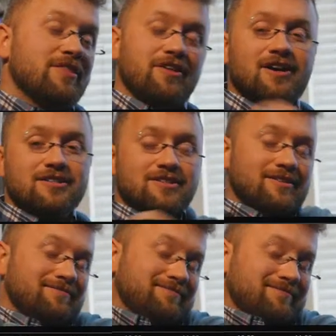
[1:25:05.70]
thoughts.
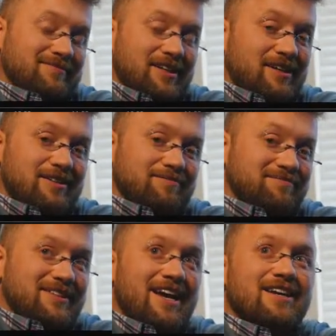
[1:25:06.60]

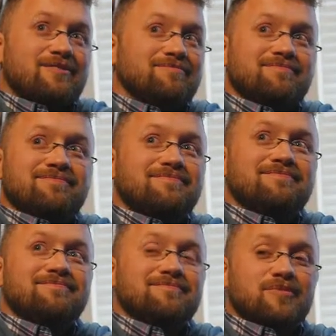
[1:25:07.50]
Take
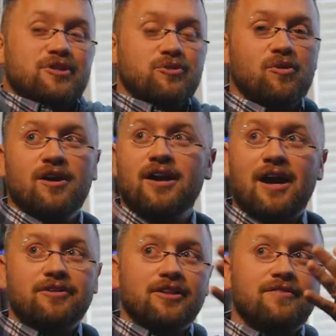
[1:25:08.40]
what you want.
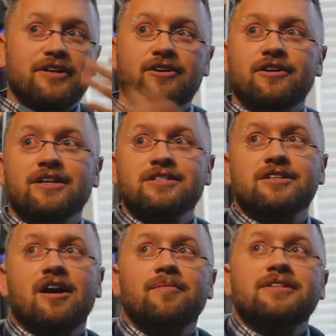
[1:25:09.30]
I'd love to hear you guys'
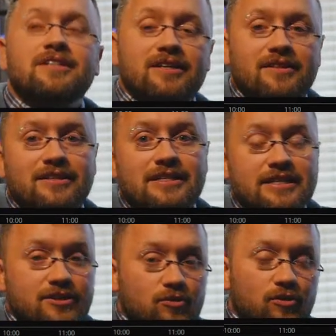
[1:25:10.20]
comments in the
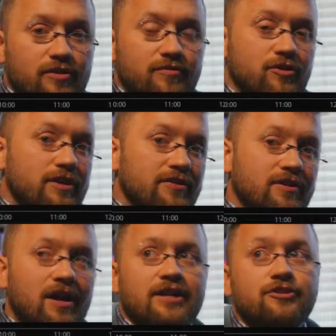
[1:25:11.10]
Discord if you're in
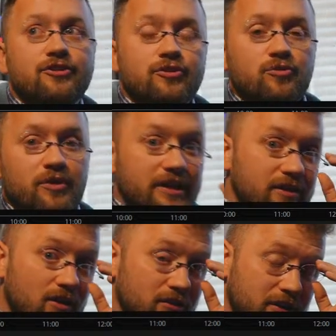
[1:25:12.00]
there. I do read
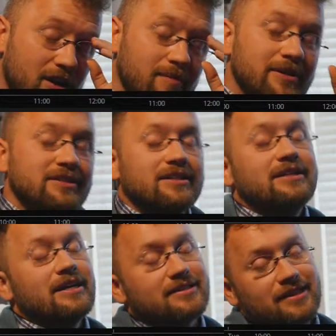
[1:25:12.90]
all the comments, and
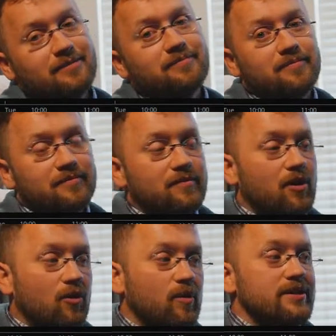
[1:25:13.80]
yes, I'm
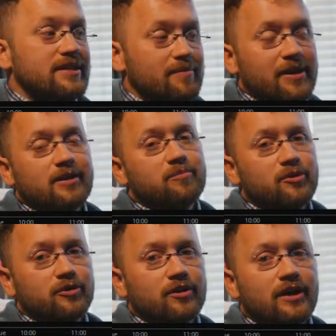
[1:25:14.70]
always at my
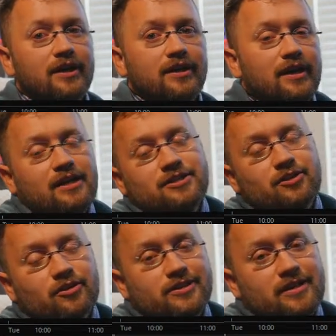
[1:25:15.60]
computer. I just
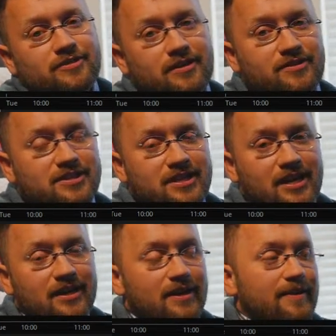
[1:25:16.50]
don't always have stuff to say.